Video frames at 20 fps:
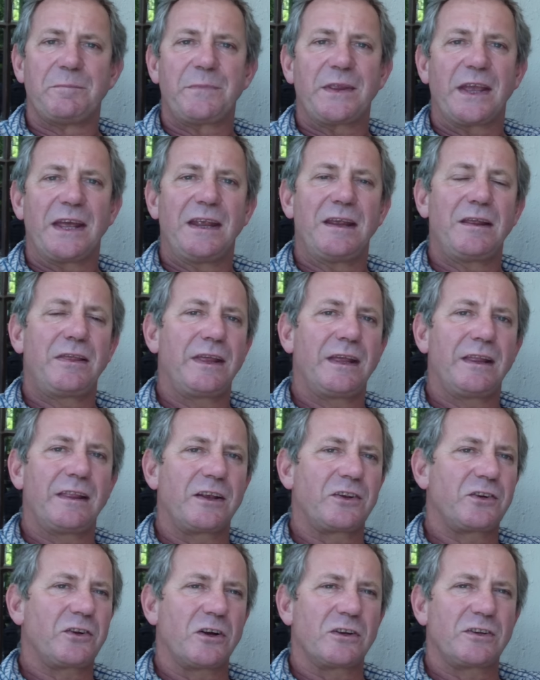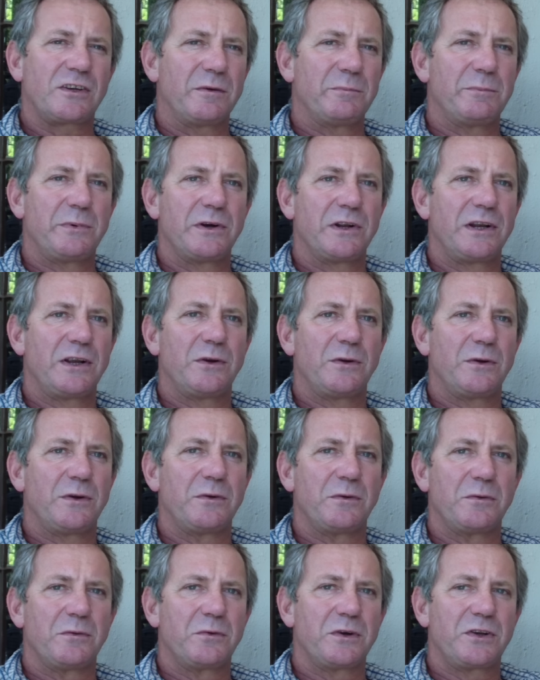anything that's got some Burley,
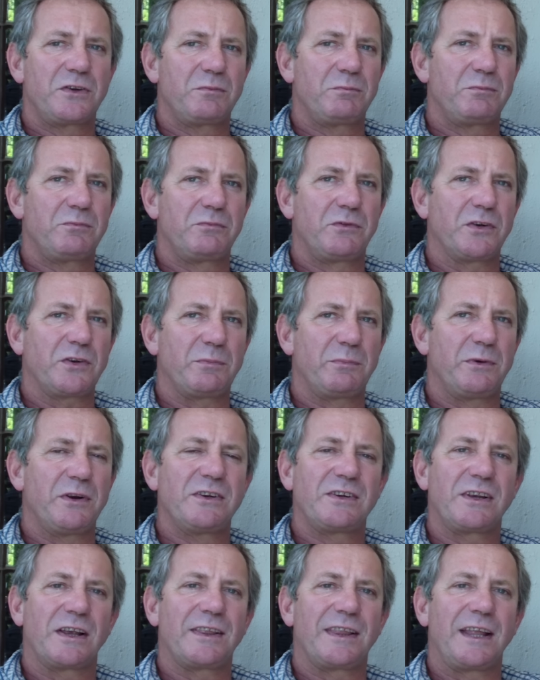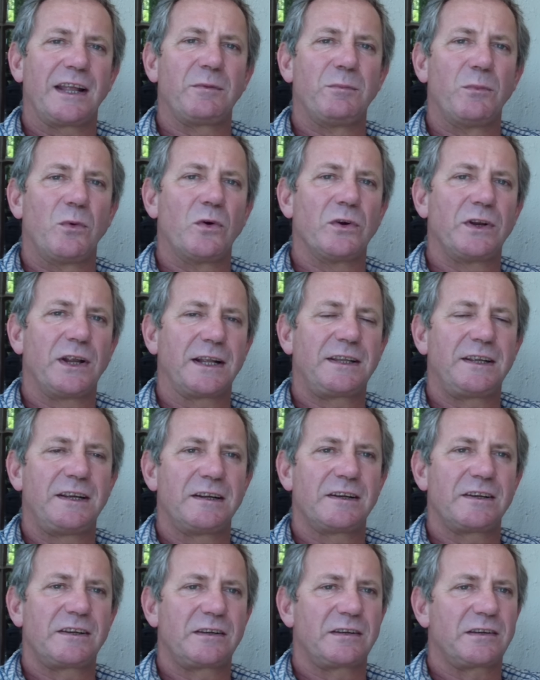which just brings up that more
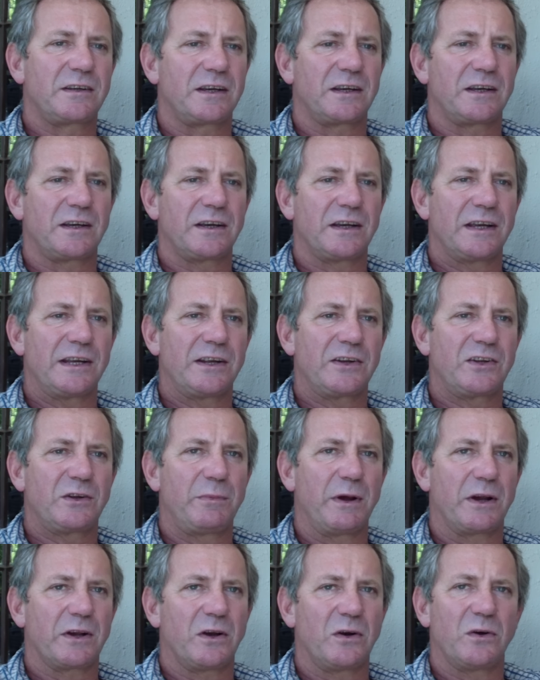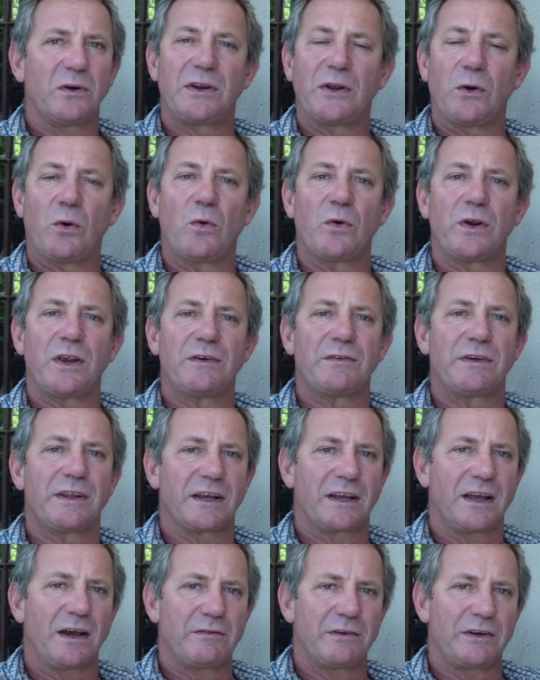nuttiness in the tobacco, or even
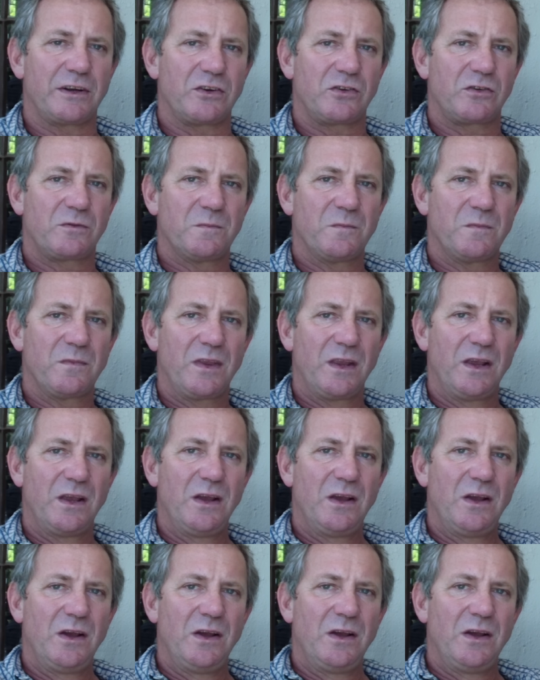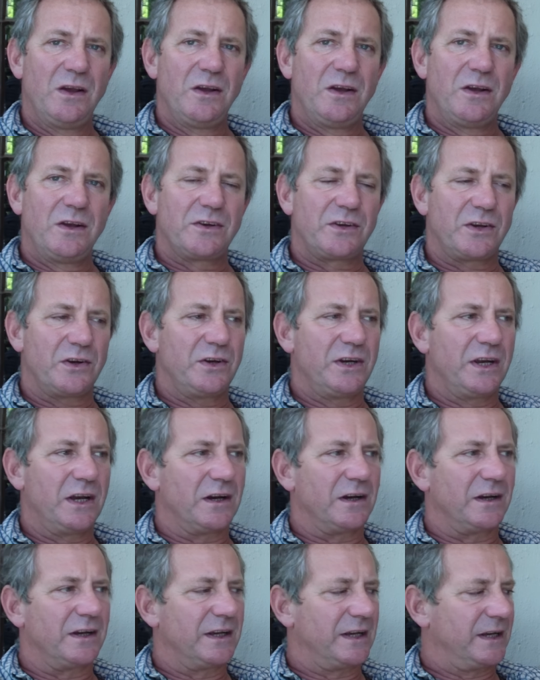the Cavendish. So
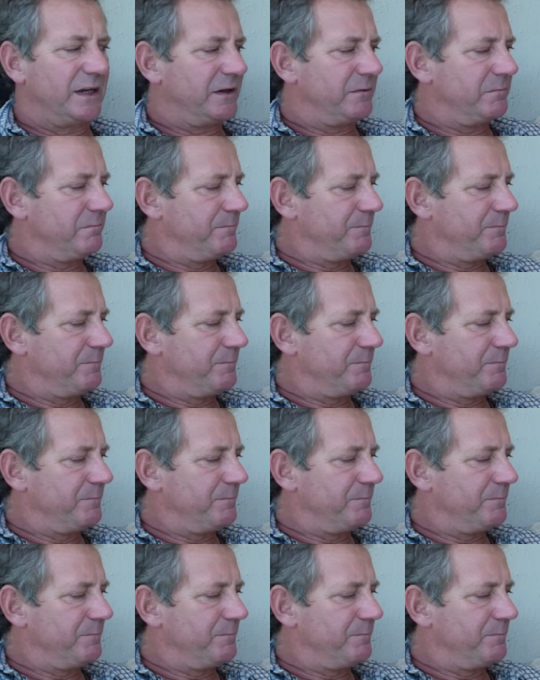yeah,